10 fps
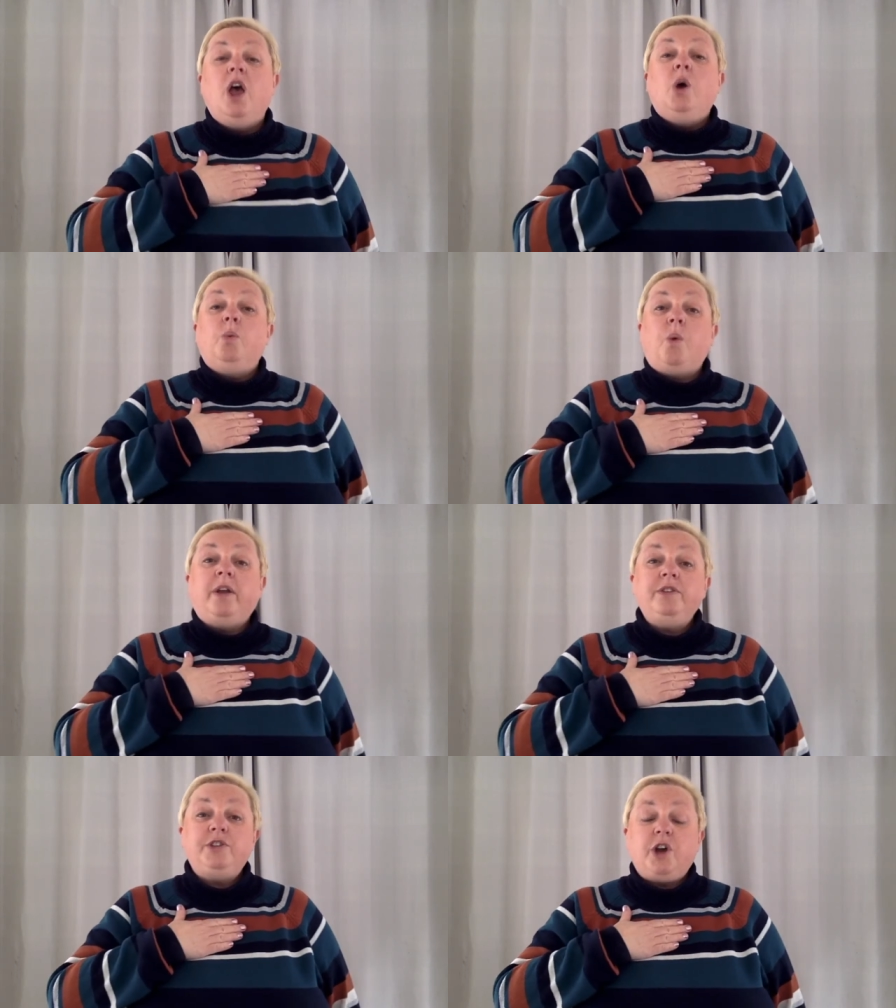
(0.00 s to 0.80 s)

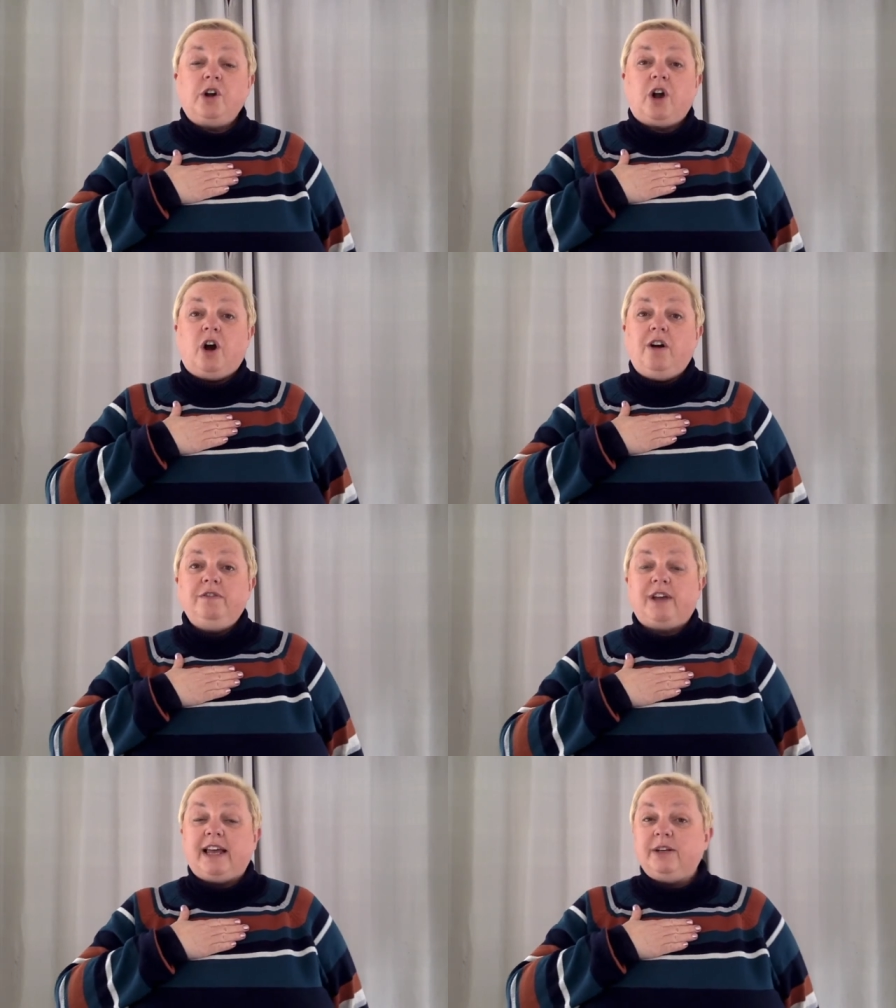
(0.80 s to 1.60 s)
One sock off
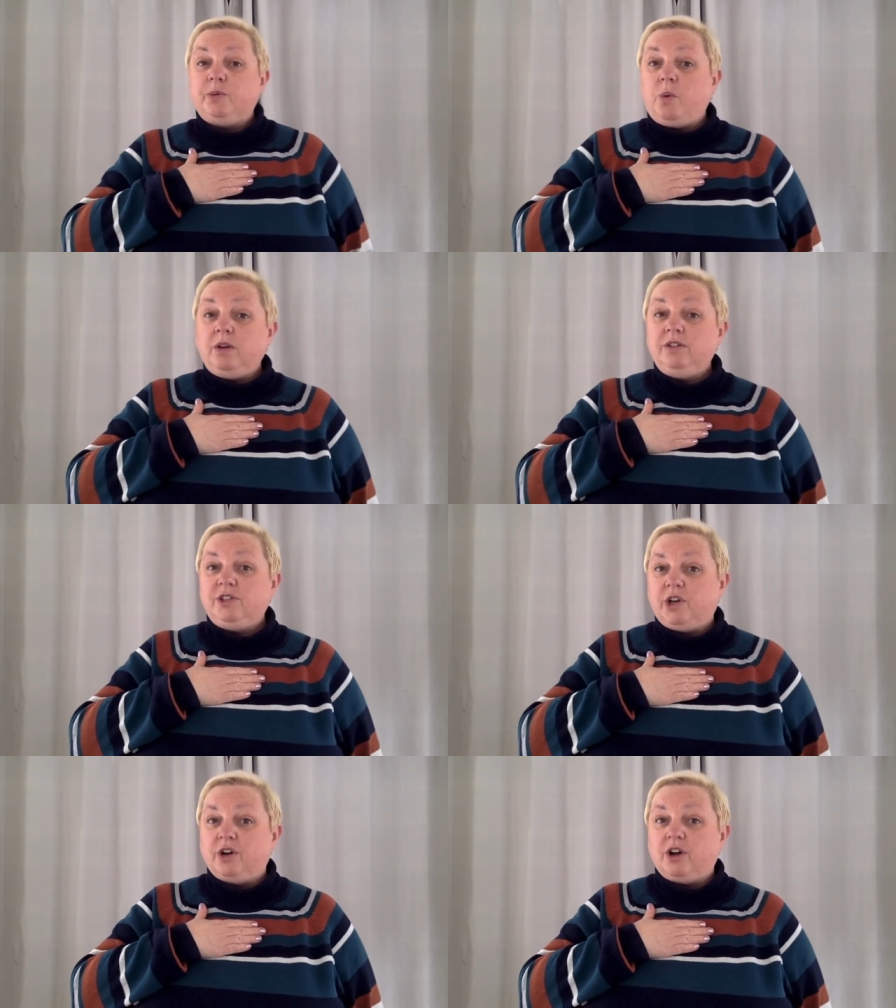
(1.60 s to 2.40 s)
and one
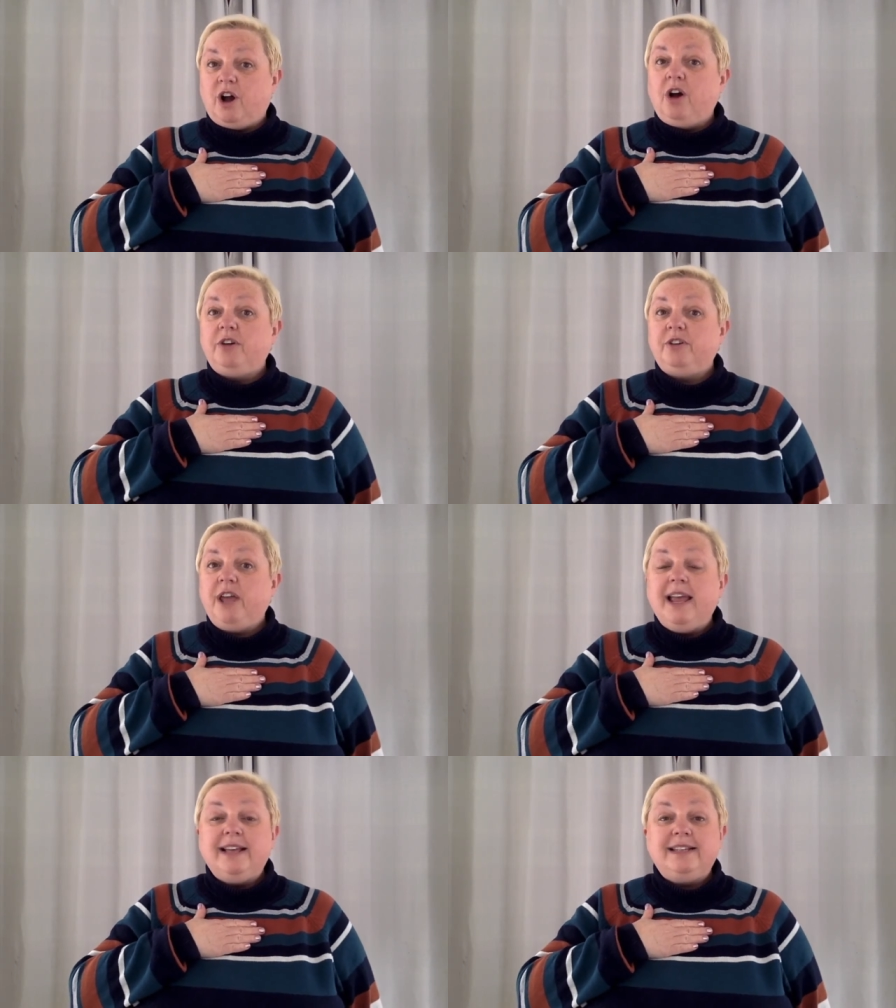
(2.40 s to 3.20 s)
sock on.
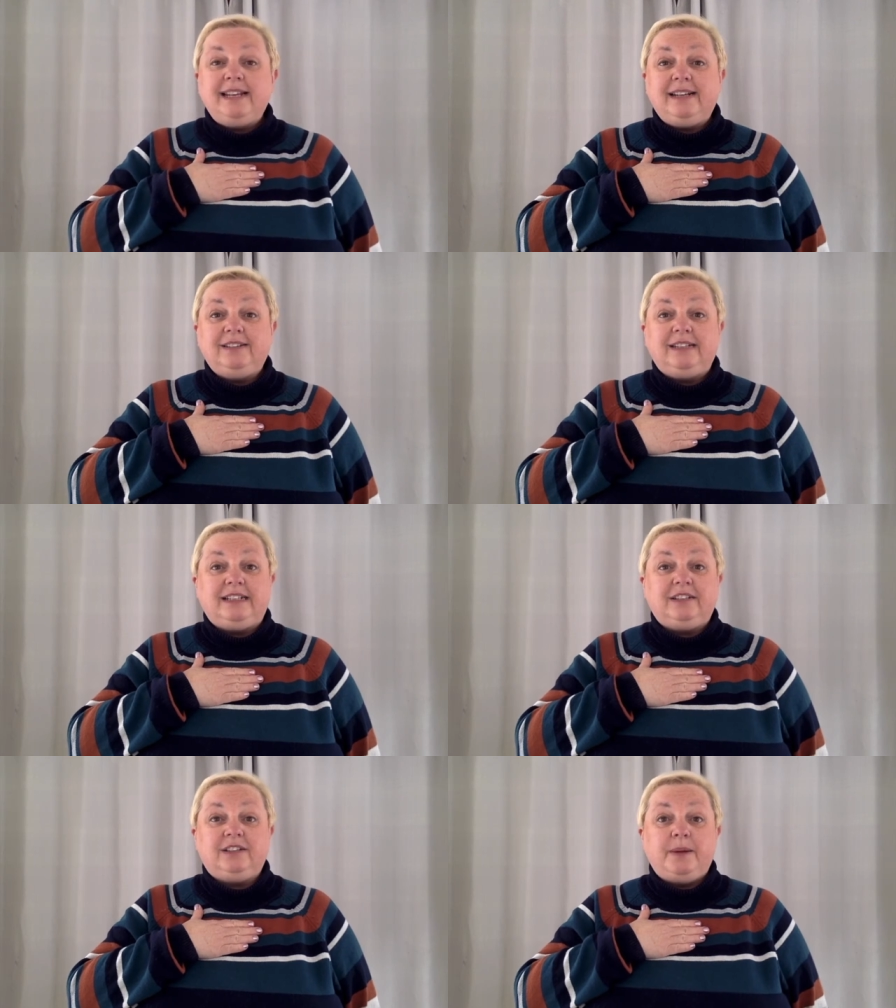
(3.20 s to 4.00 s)
Diddle
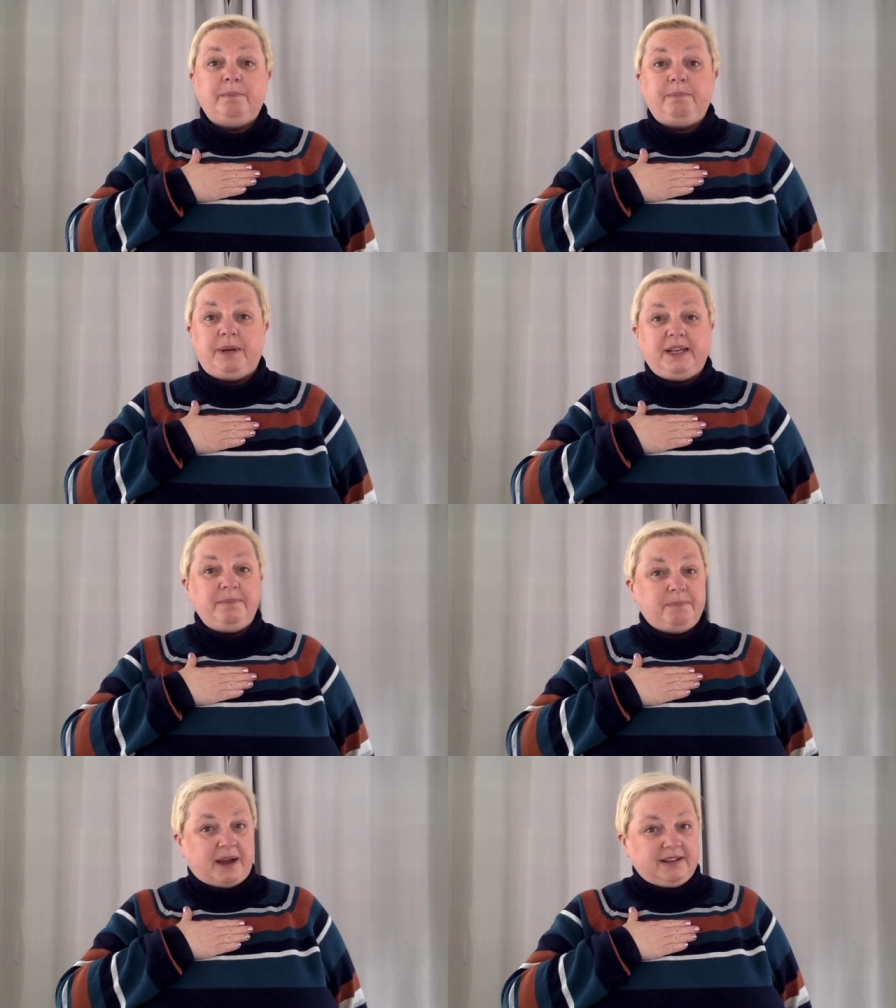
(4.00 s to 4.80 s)
diddle dumpling,
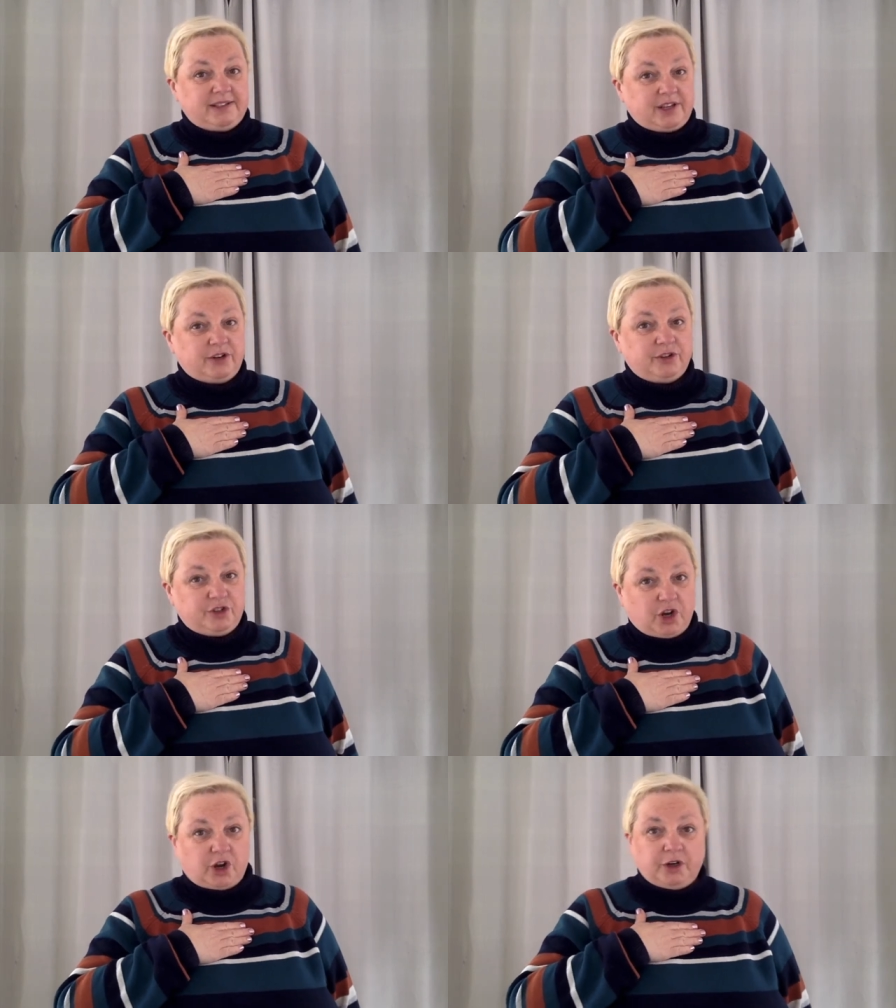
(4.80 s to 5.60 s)
my son John.